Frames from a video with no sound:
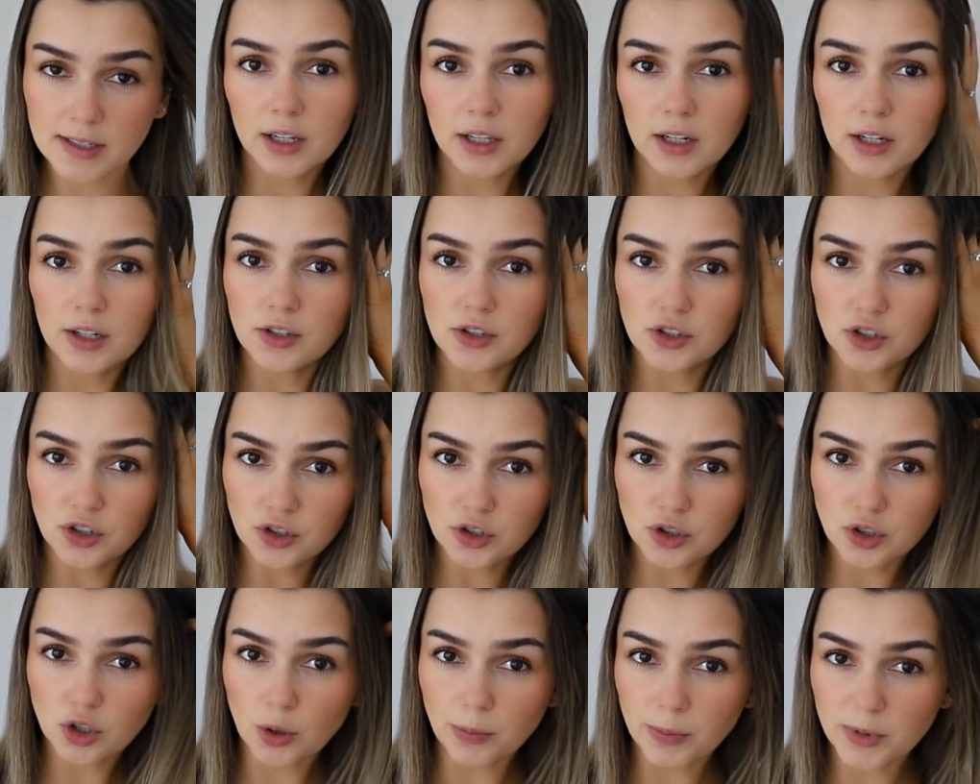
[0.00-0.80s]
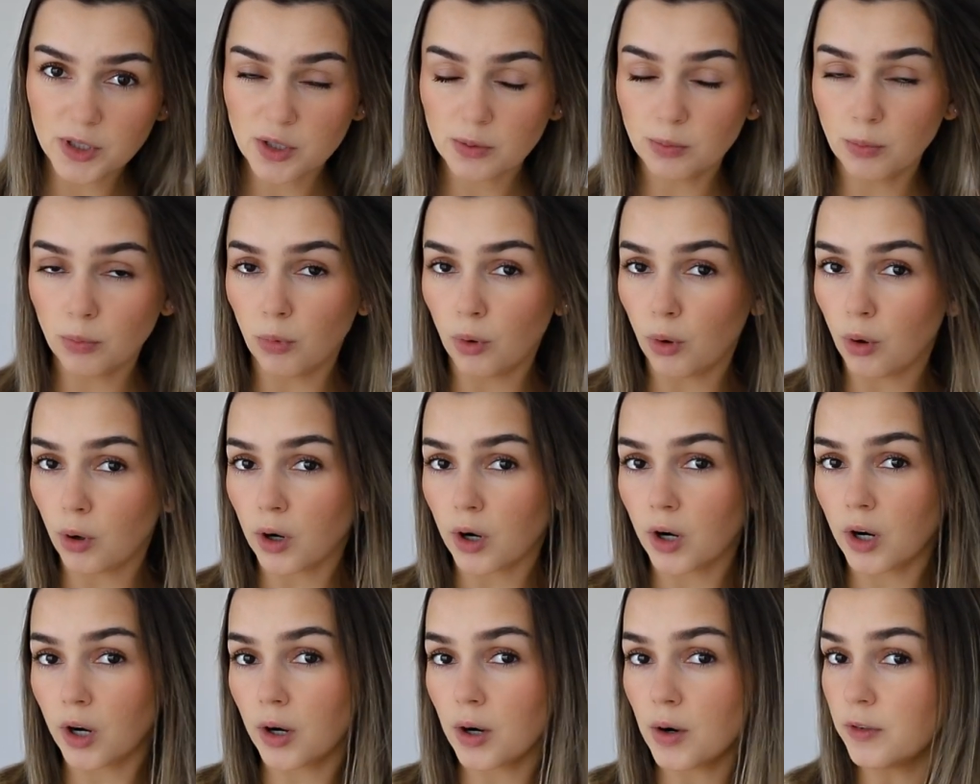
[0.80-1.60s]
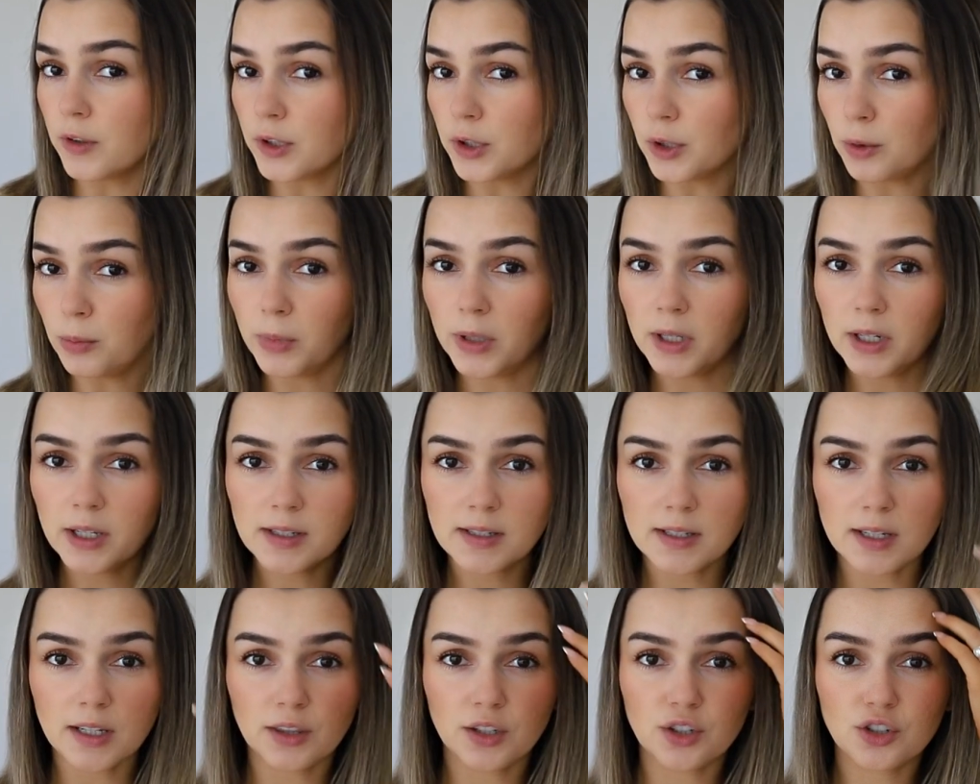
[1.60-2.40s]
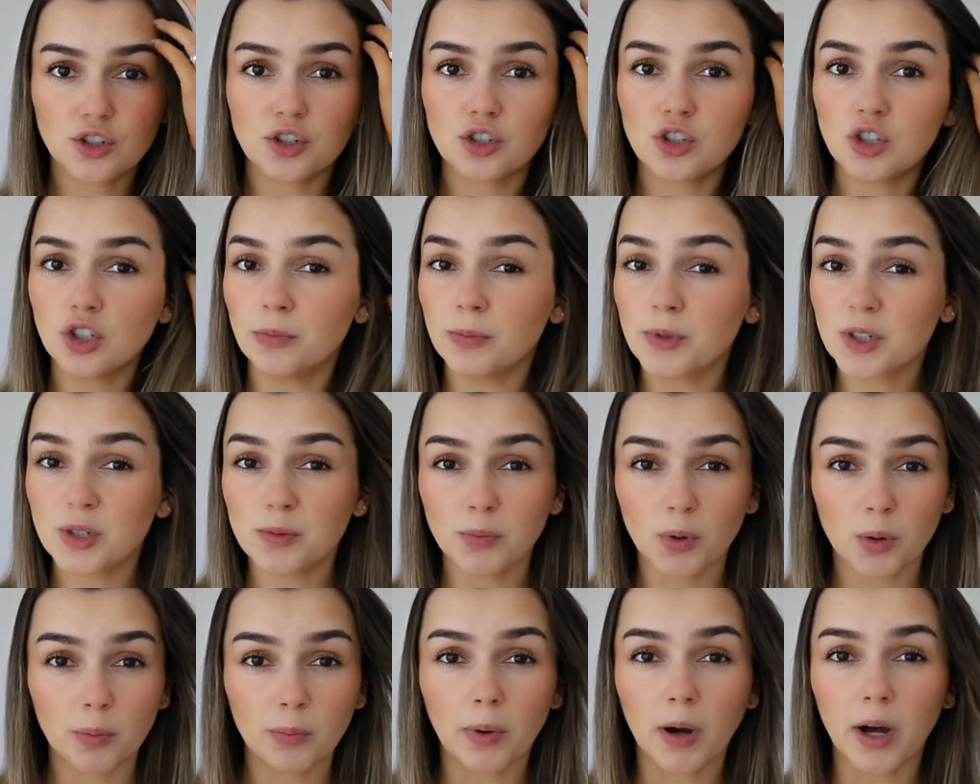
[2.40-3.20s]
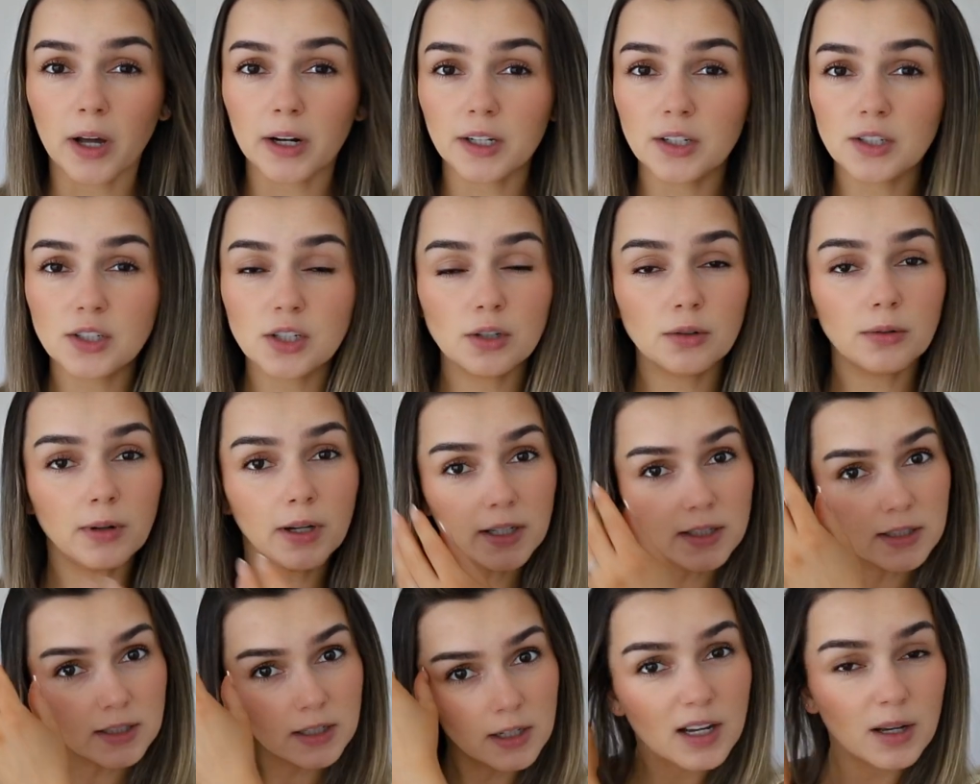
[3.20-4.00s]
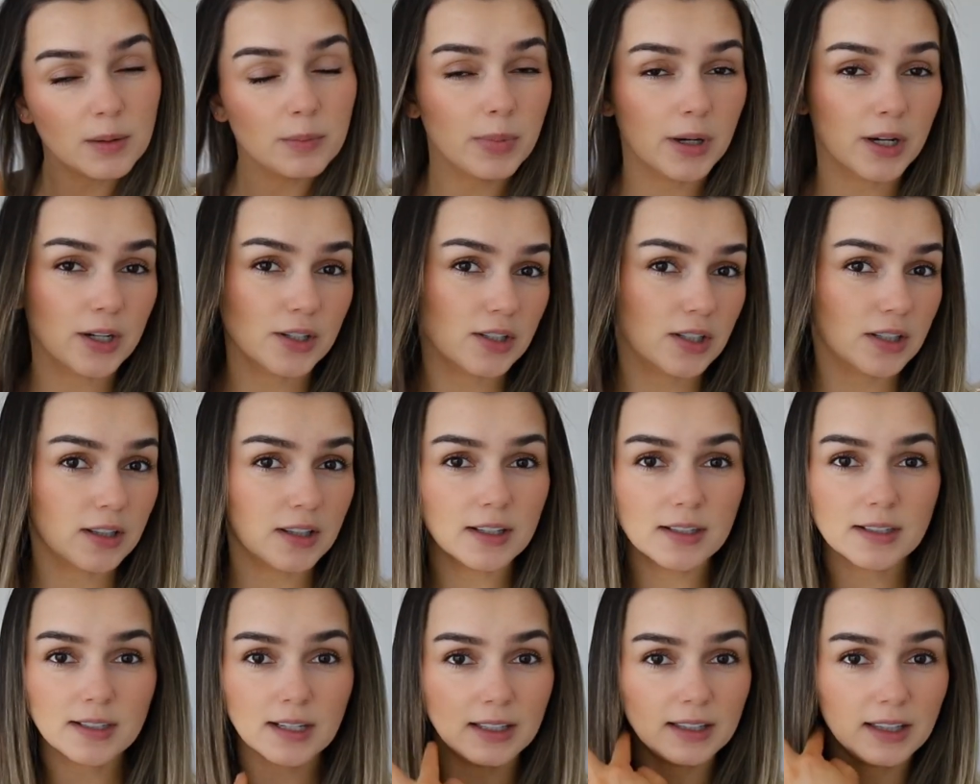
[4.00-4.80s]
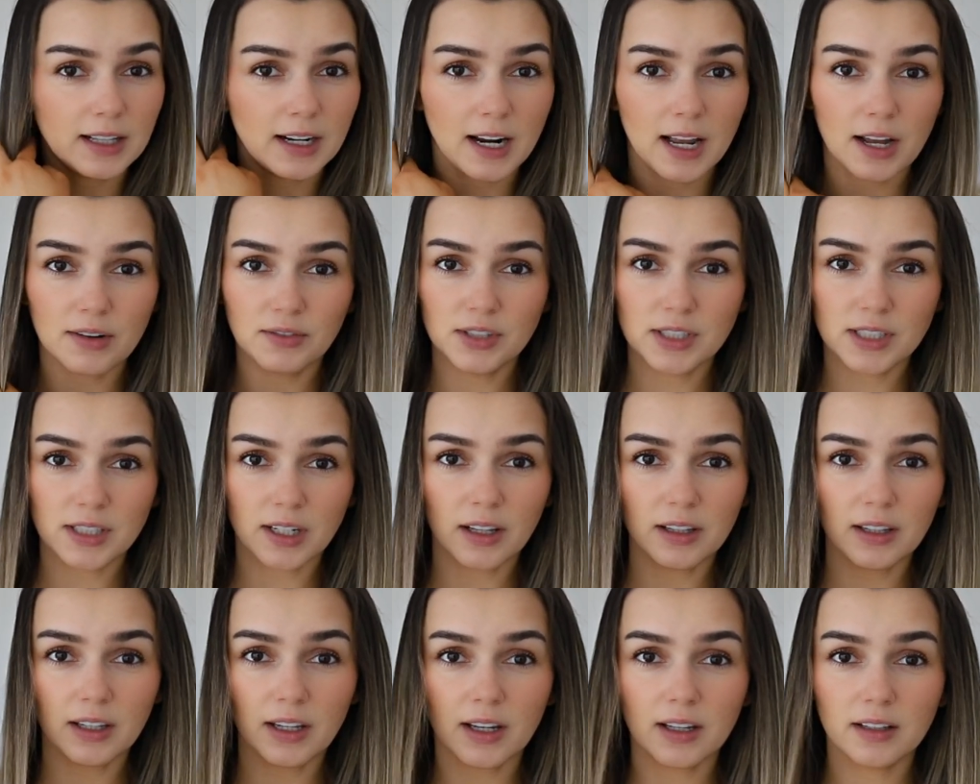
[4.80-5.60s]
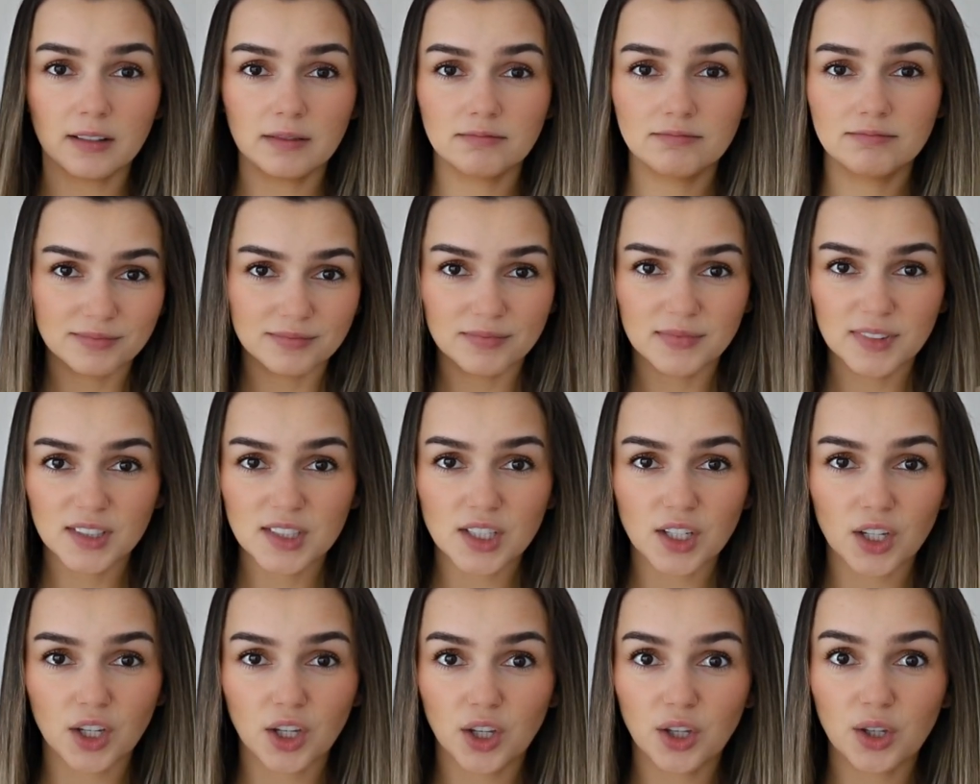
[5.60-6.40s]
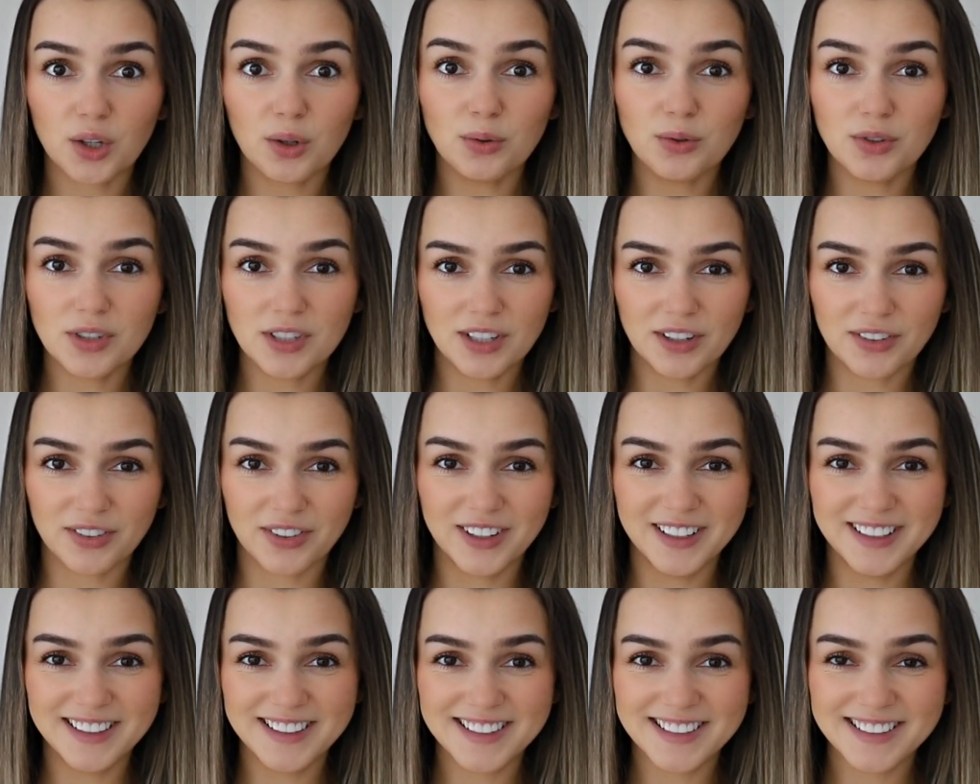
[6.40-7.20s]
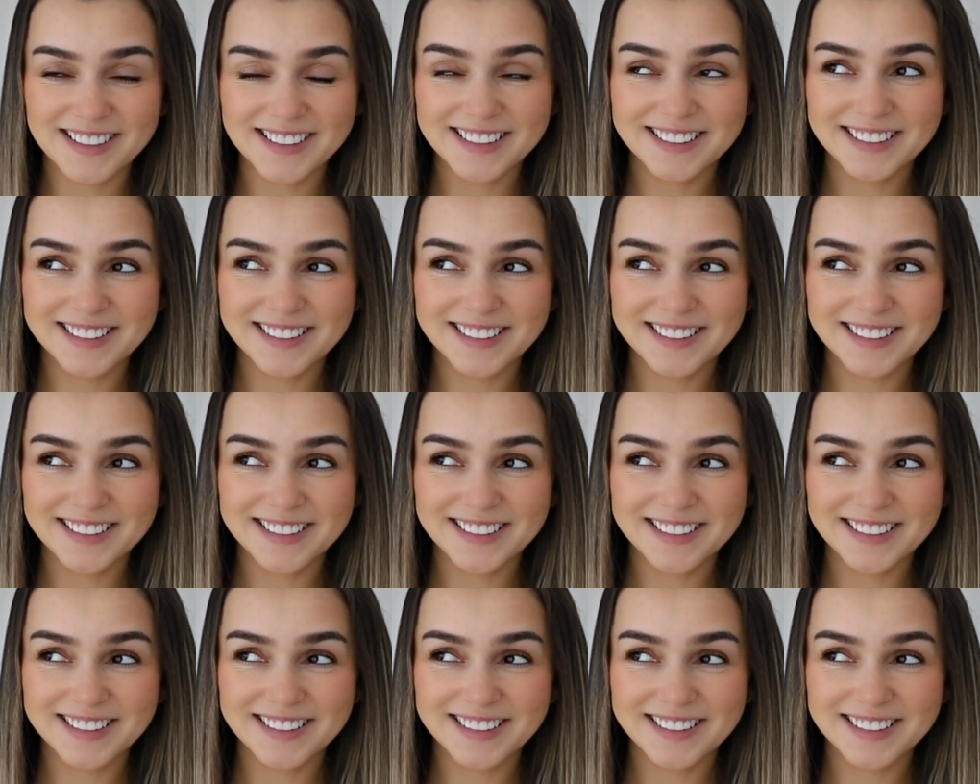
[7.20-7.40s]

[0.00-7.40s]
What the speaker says: it is just so much more voluminous and there's just so much more body to it compared to this side that I haven't done yet. It's a huge difference.